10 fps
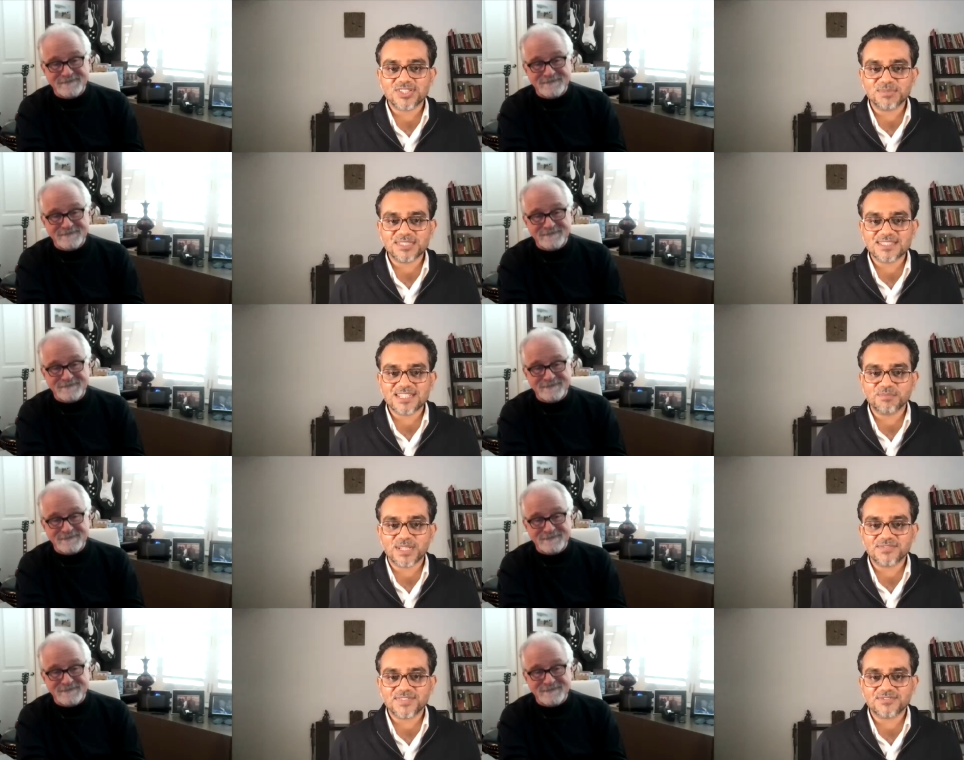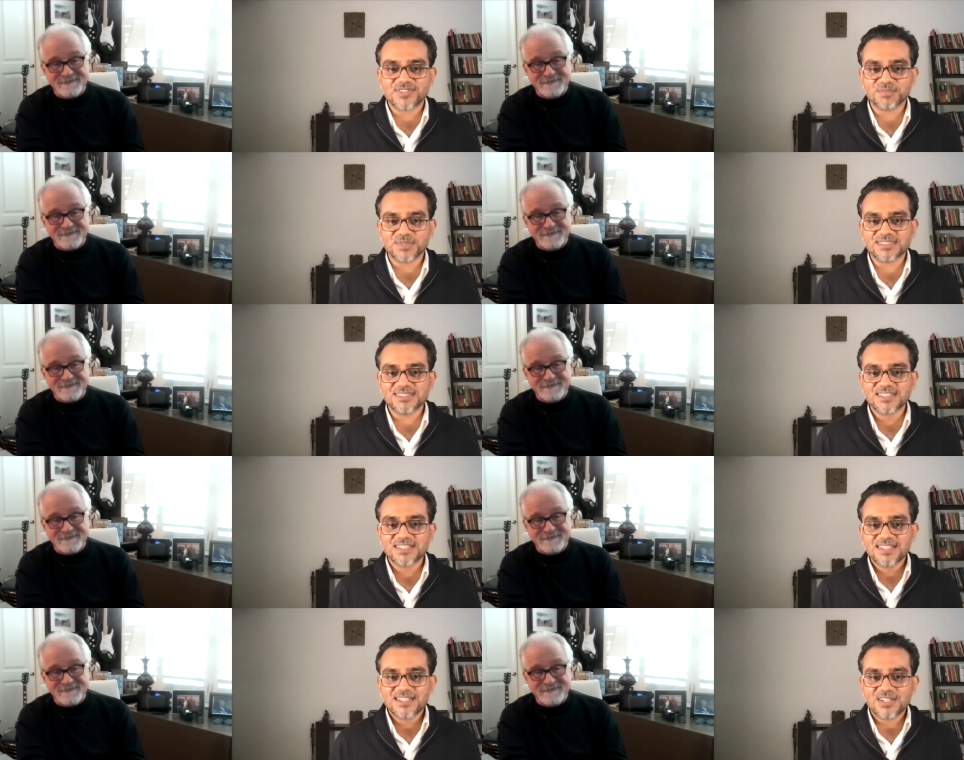Speaker 1: tremendously benefit from this.
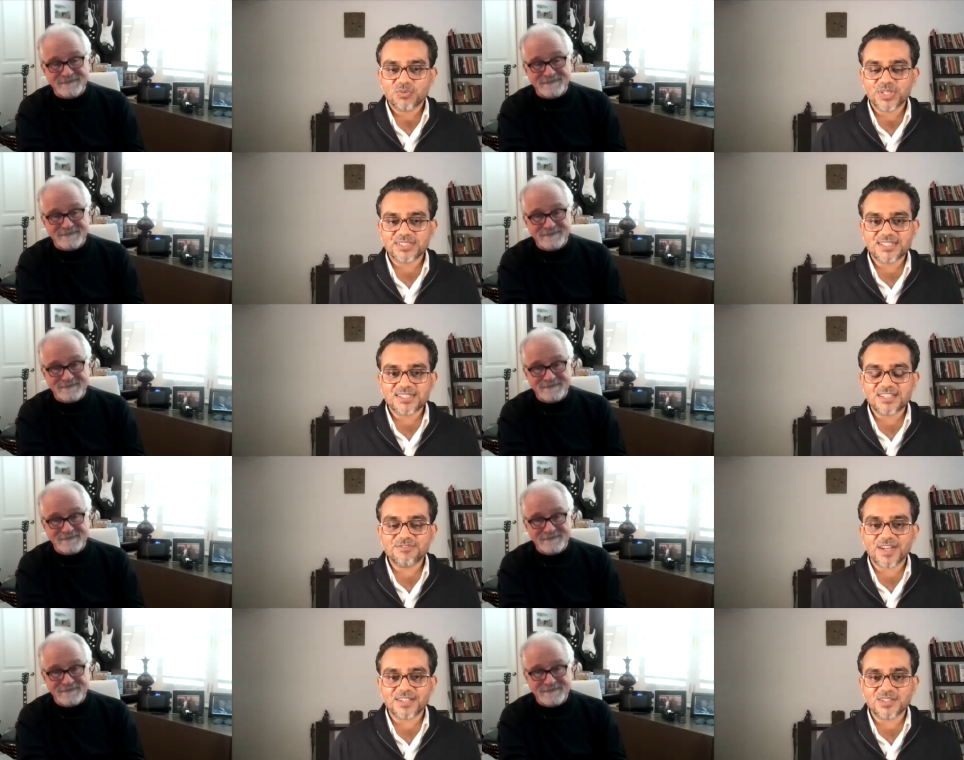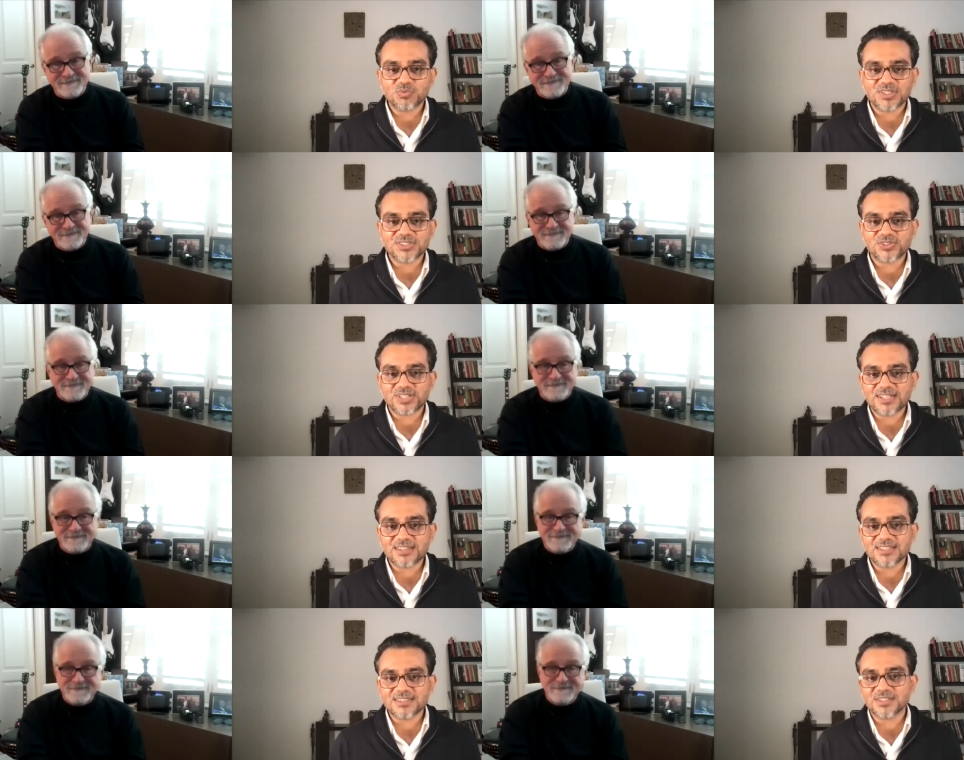Uh, were there any final words or
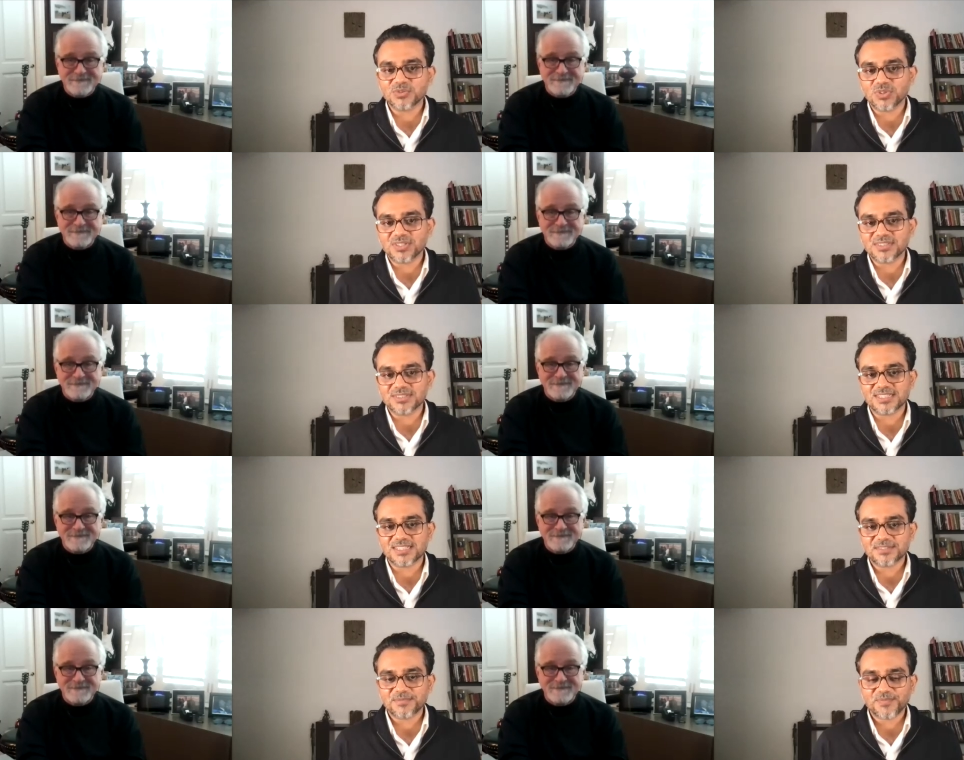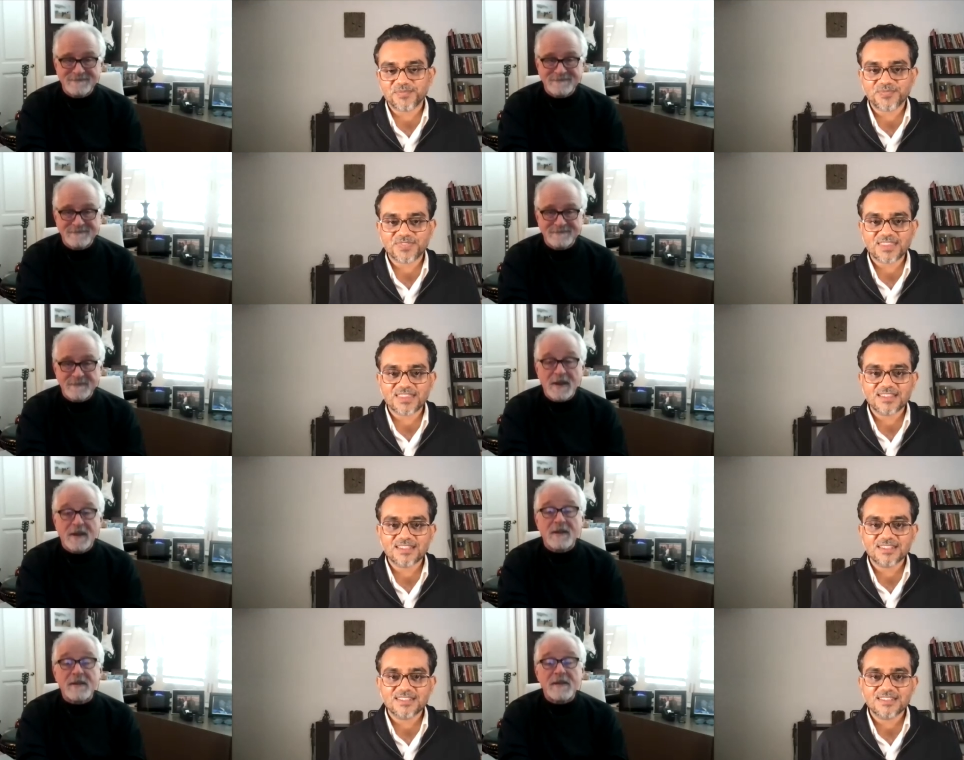anything that you wanted to say?
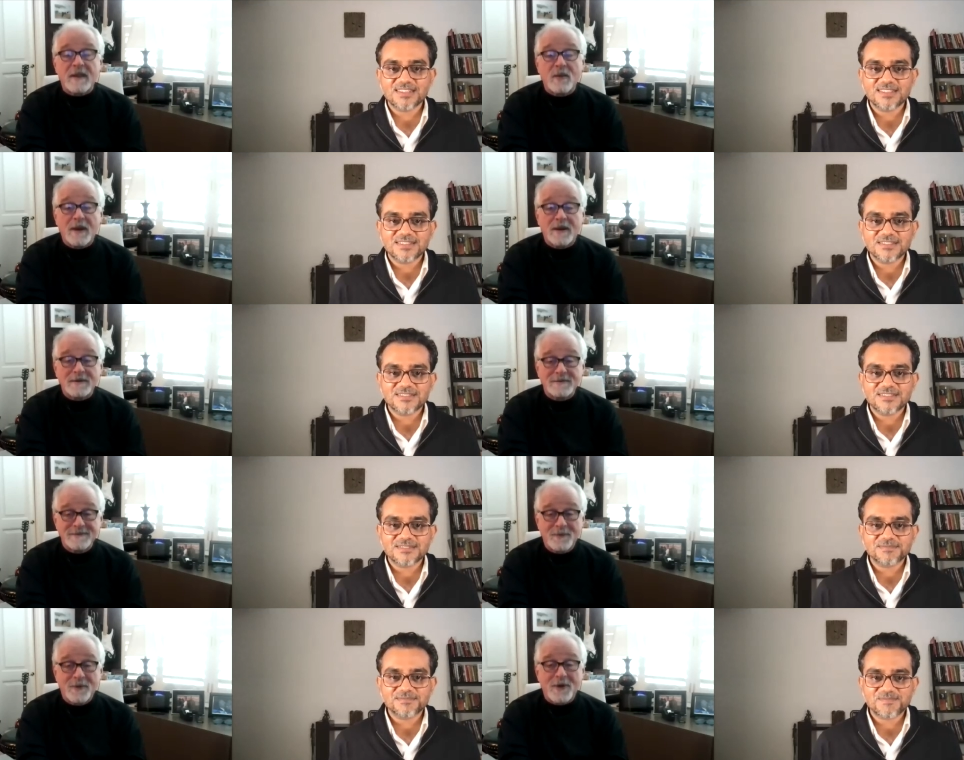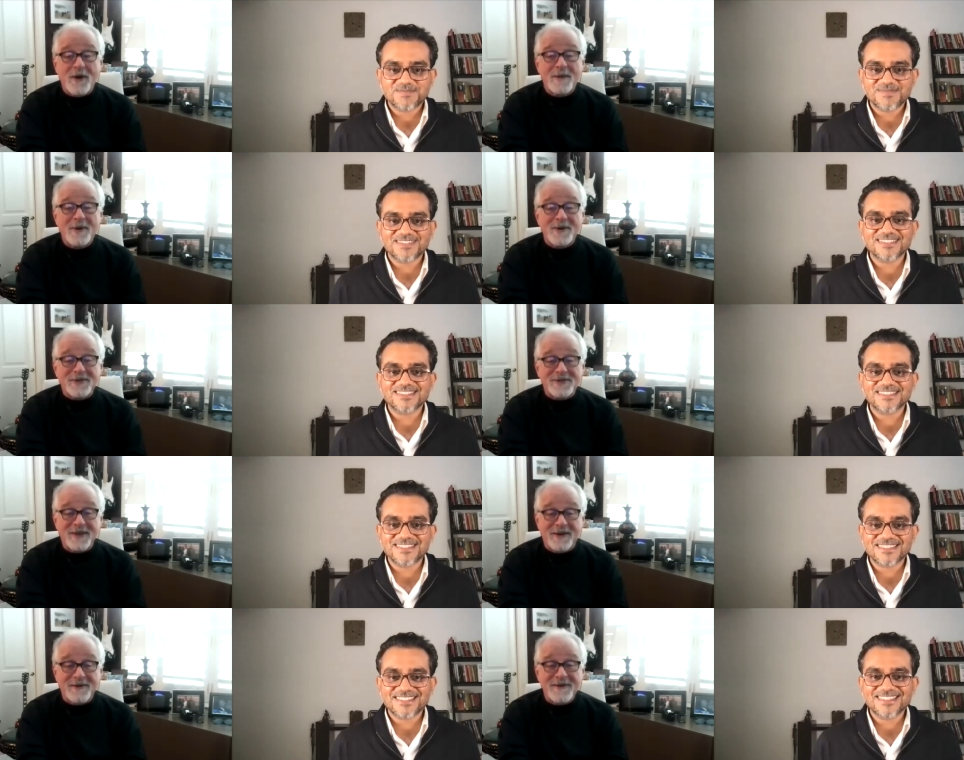
Speaker 2: Stay well. We're almost
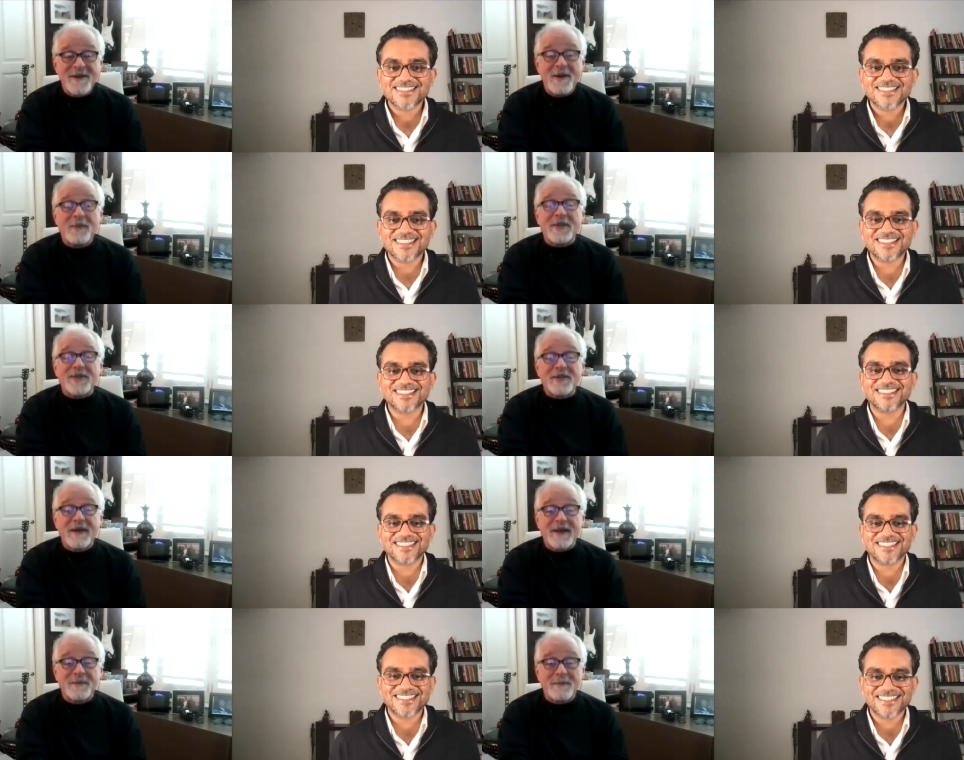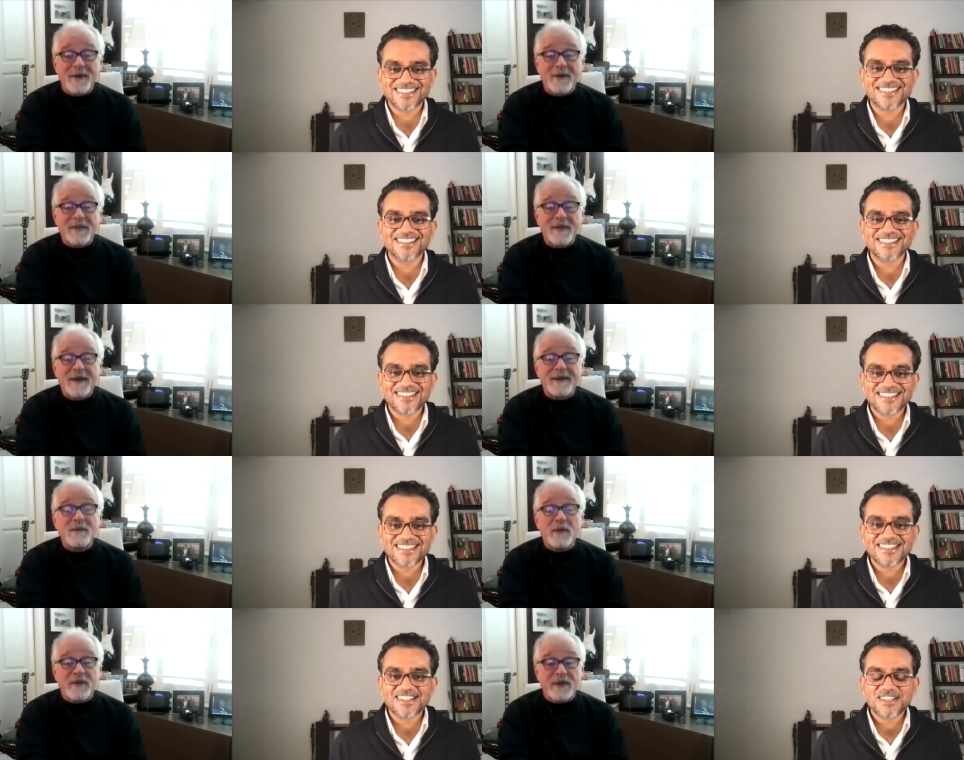there. This is like a marathon.
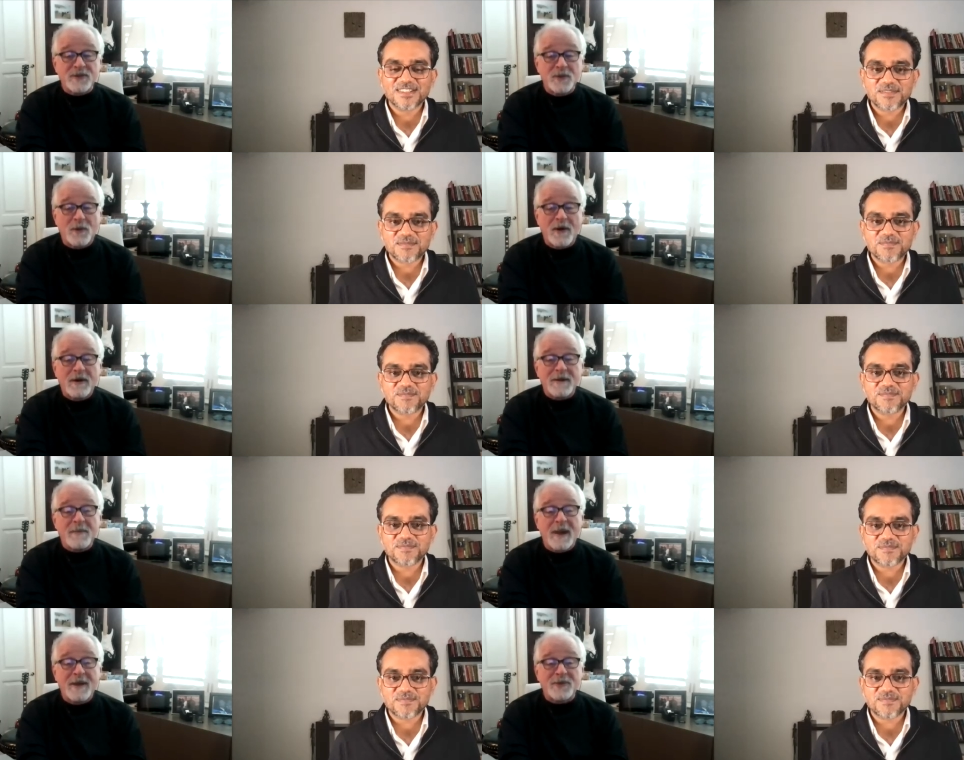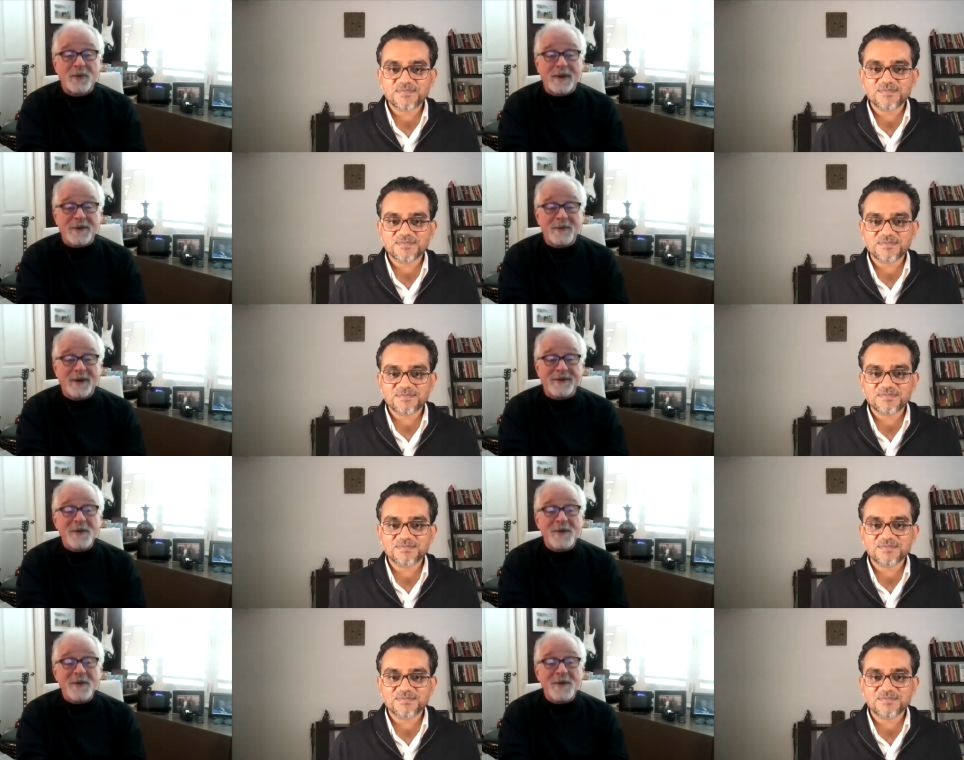We've hit the wall at mile twenty-one.